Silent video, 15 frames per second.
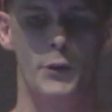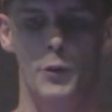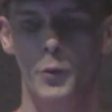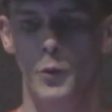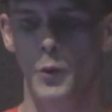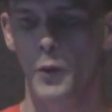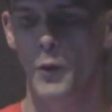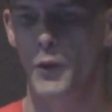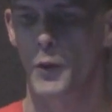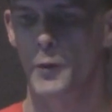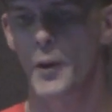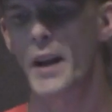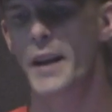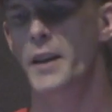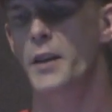tools, or
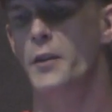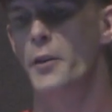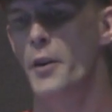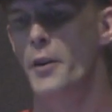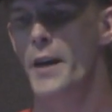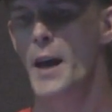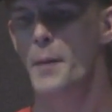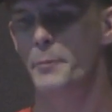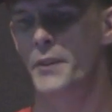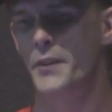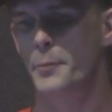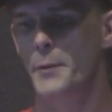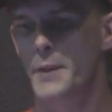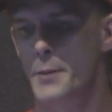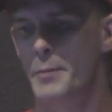writing your own
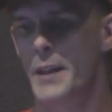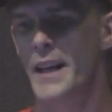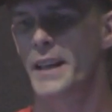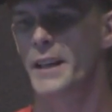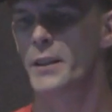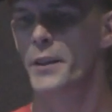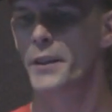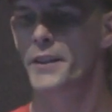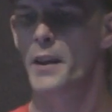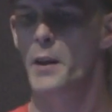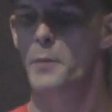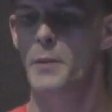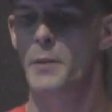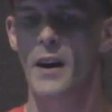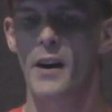apps with the Planning Alerts
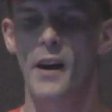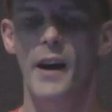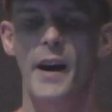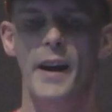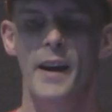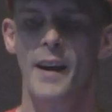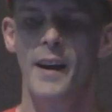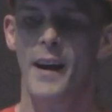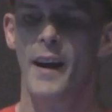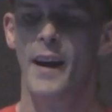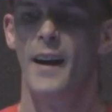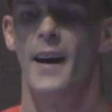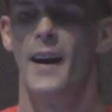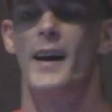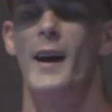API.
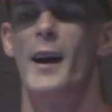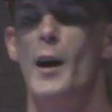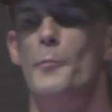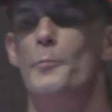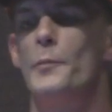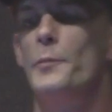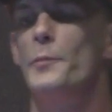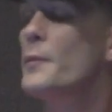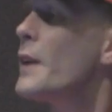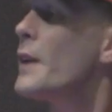Um,